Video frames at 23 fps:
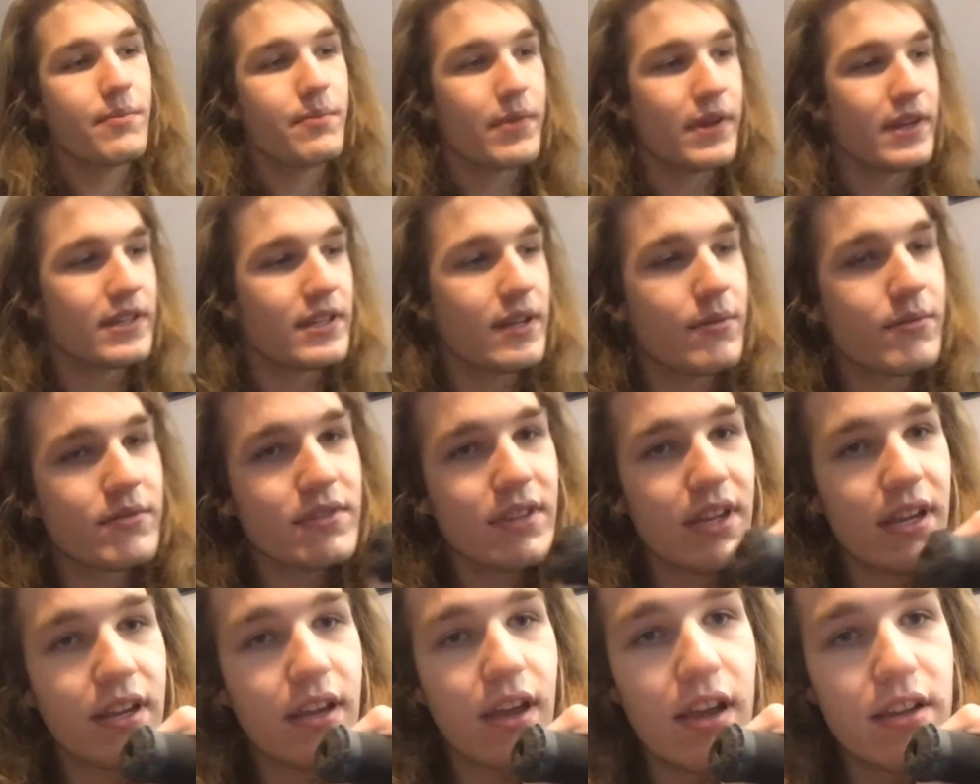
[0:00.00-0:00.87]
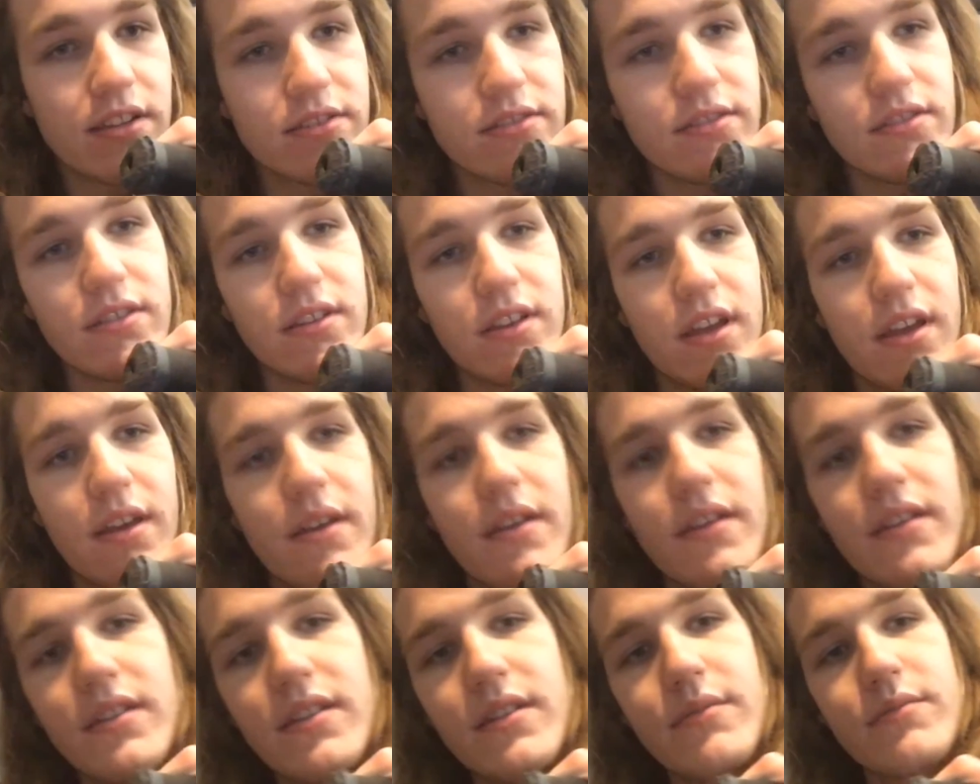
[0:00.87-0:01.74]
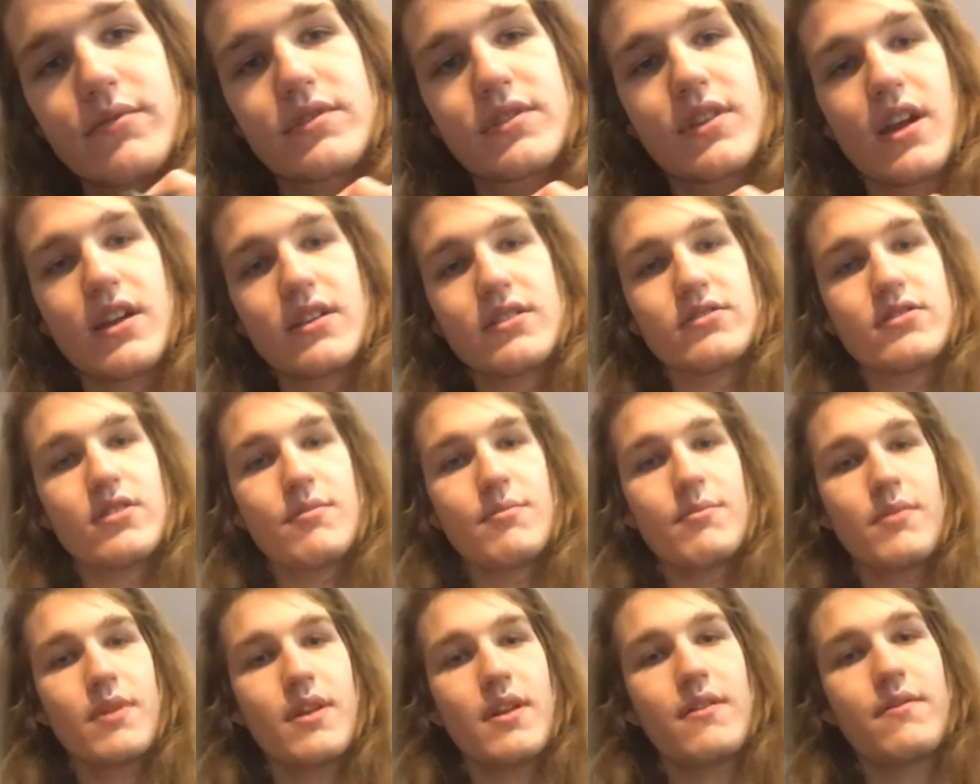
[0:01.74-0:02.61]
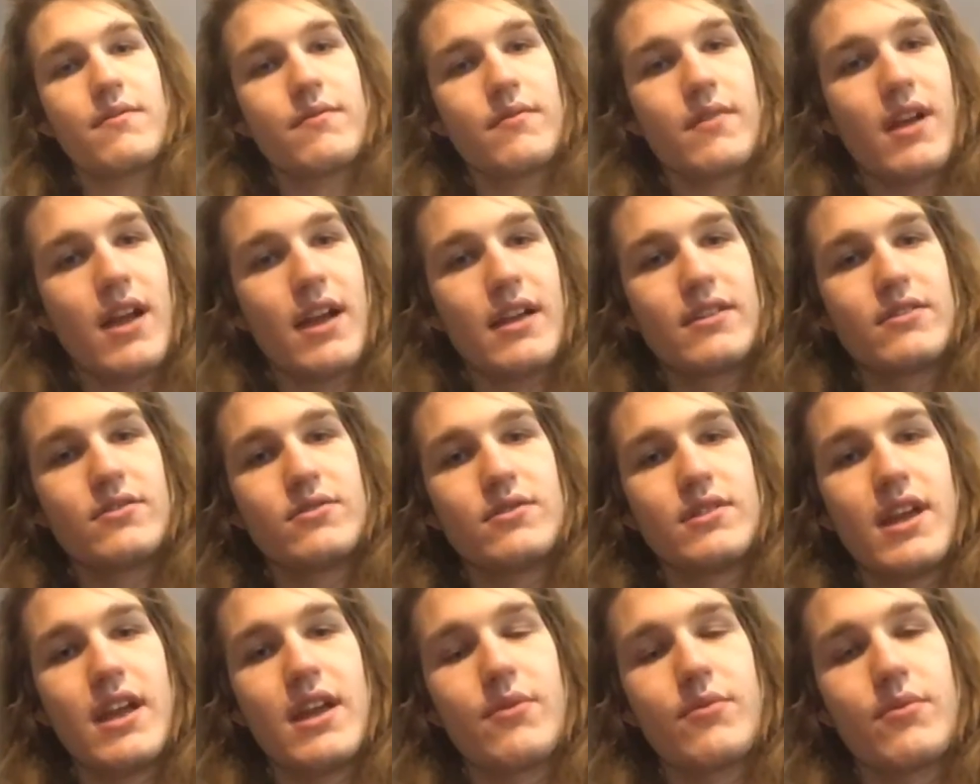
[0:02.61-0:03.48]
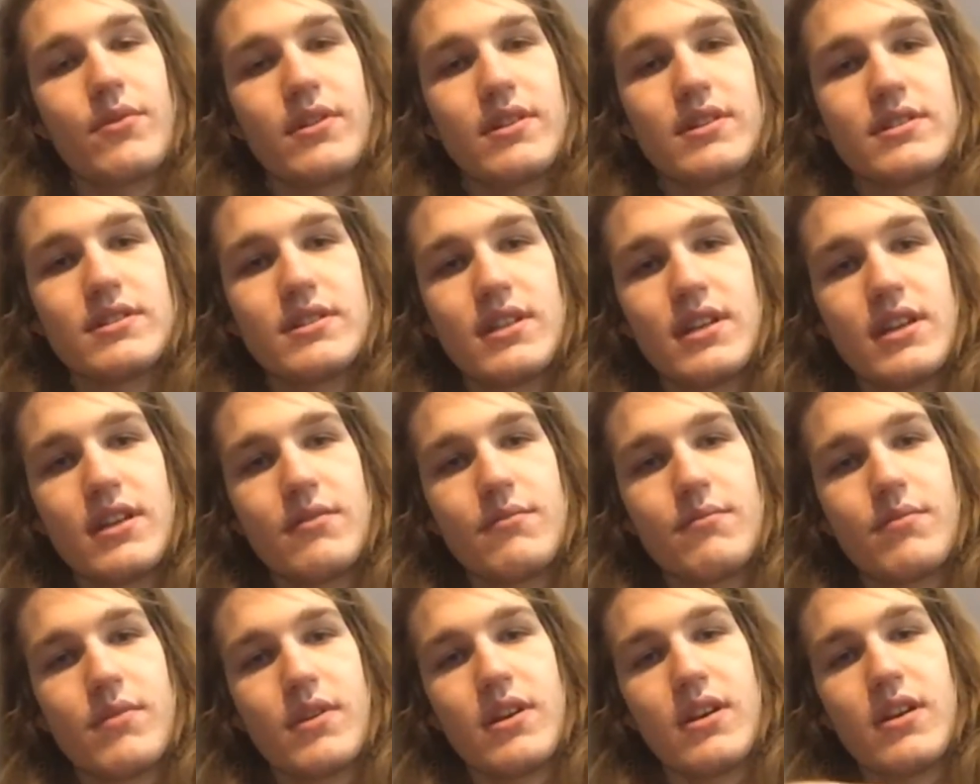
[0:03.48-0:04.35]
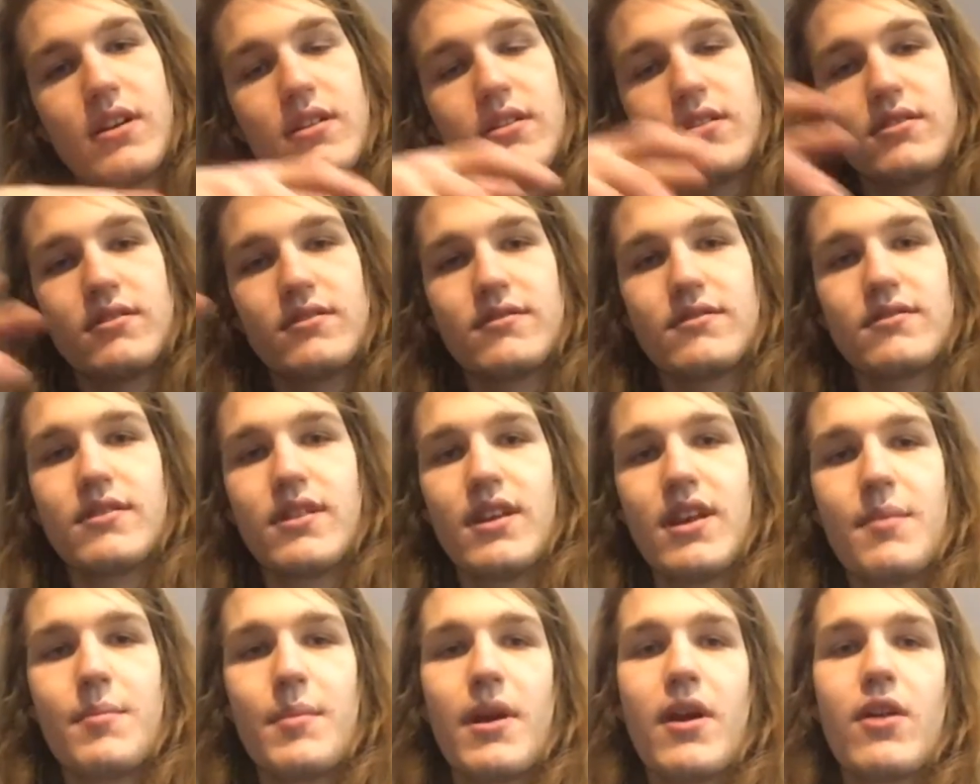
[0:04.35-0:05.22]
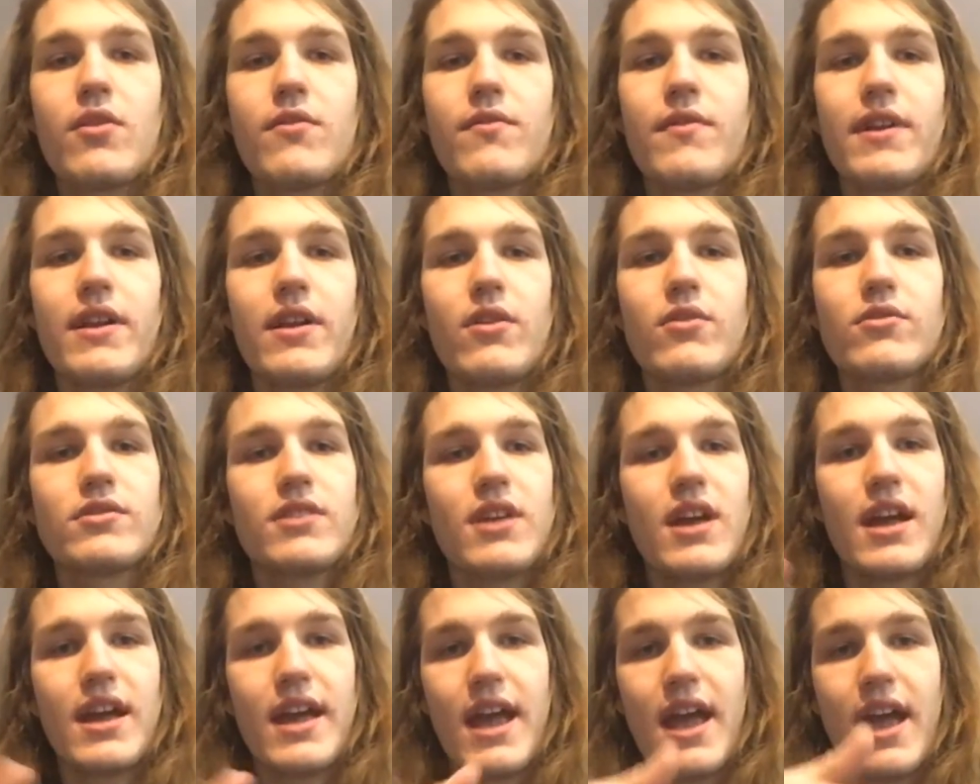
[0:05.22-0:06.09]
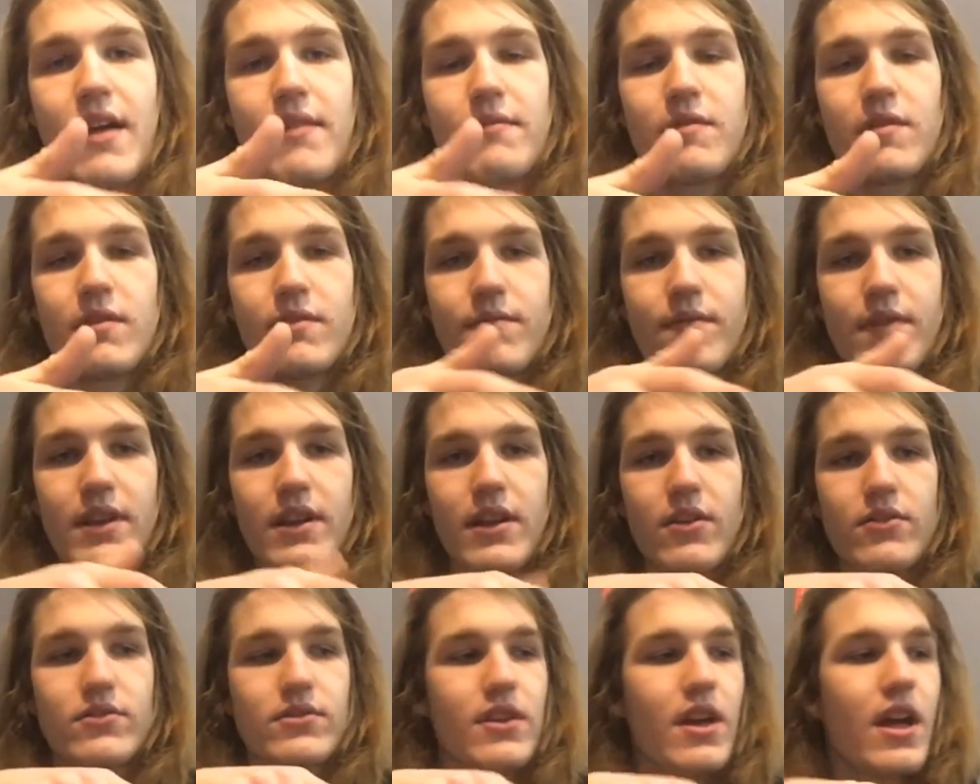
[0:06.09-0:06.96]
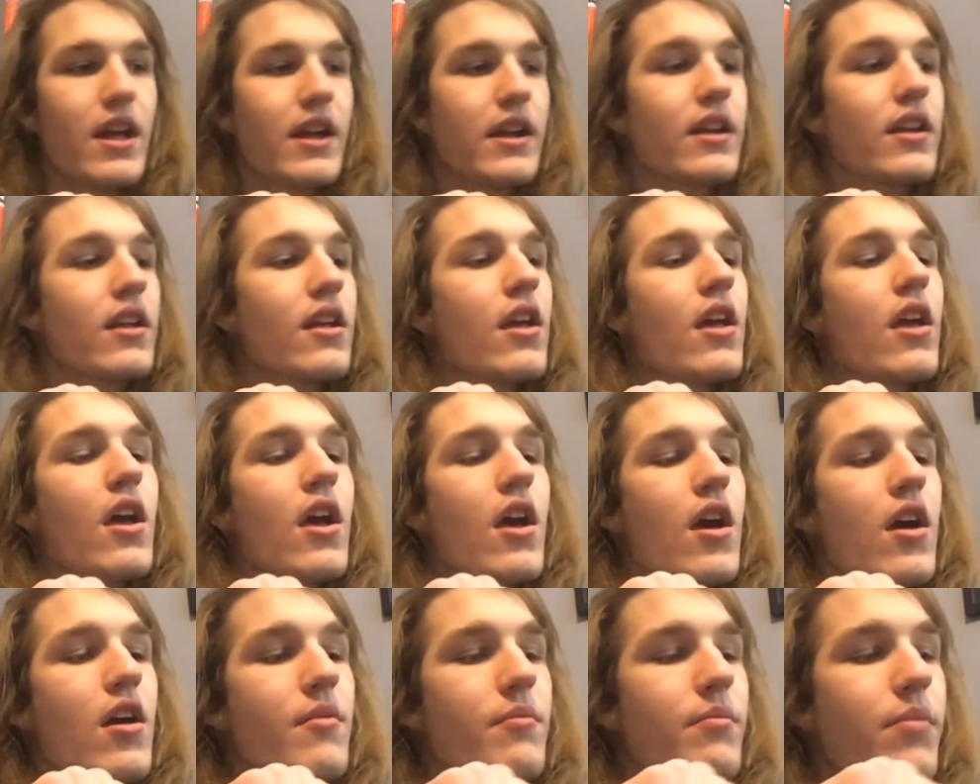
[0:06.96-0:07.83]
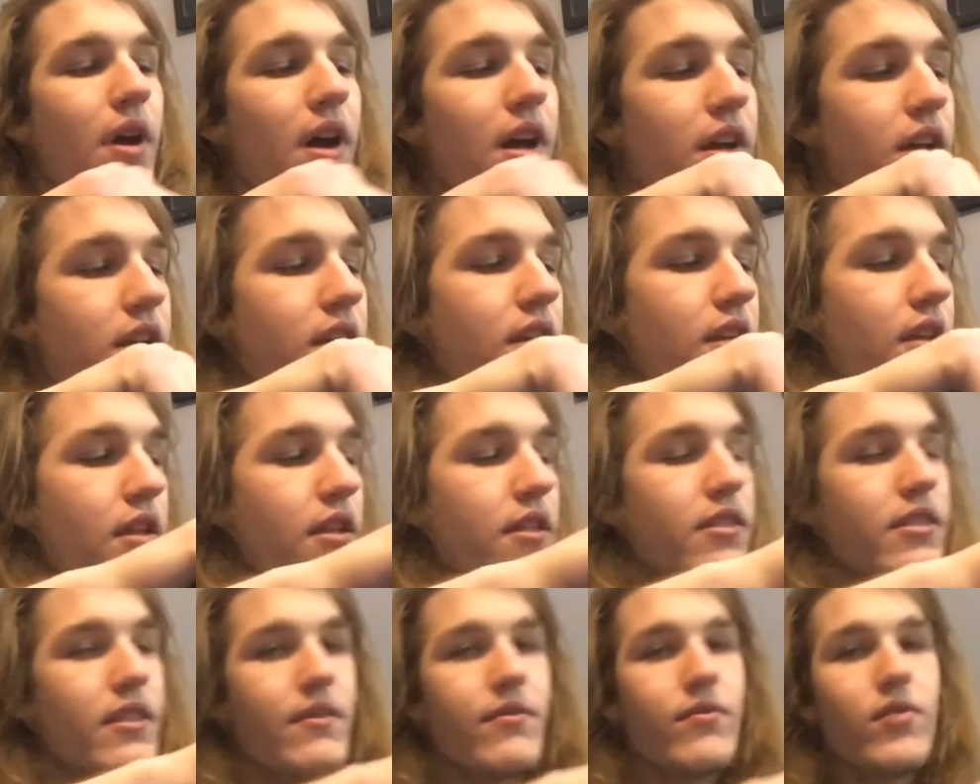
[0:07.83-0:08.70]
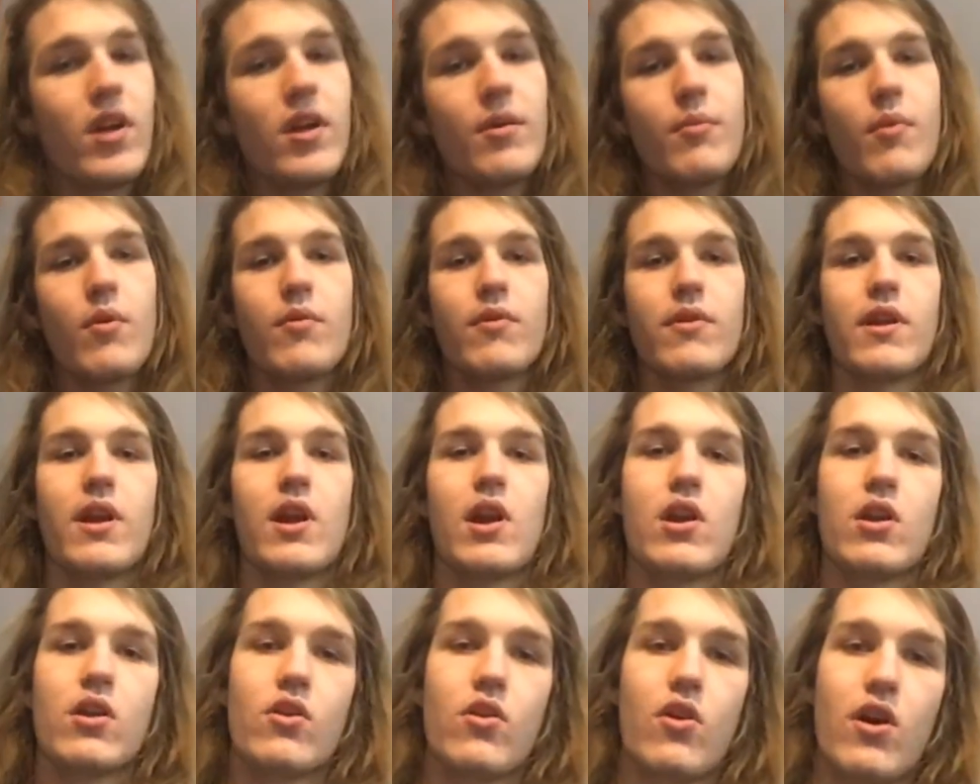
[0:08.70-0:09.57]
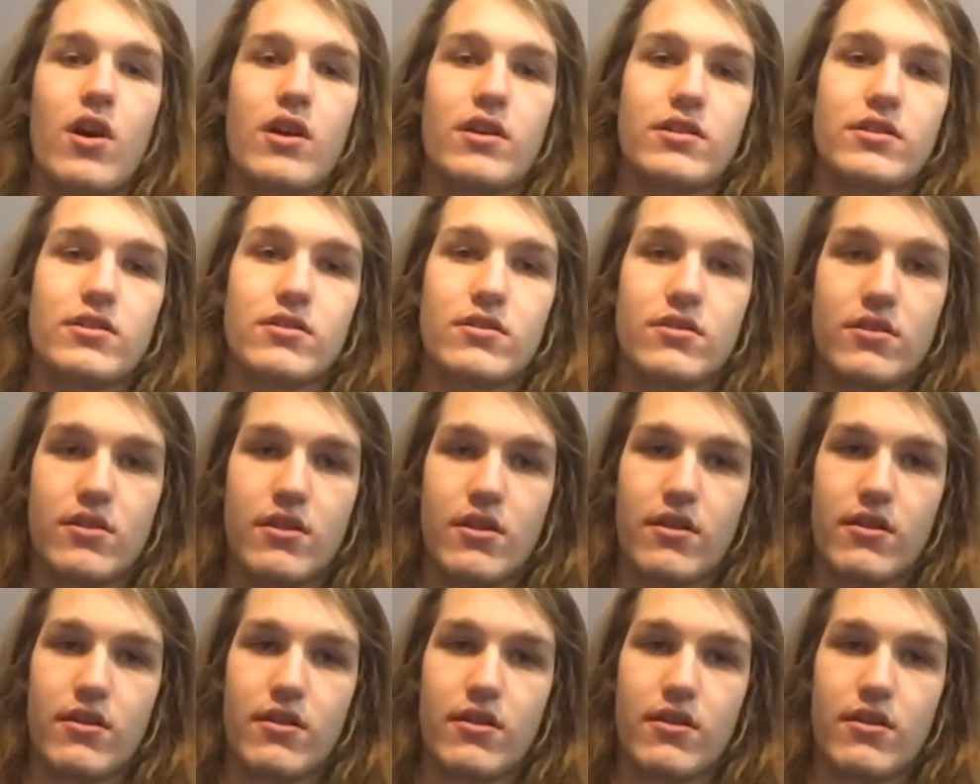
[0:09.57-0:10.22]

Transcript: because it was like custom. It was custom. You can't really see it, but in my other videos I have videos on it. But the frame over there costs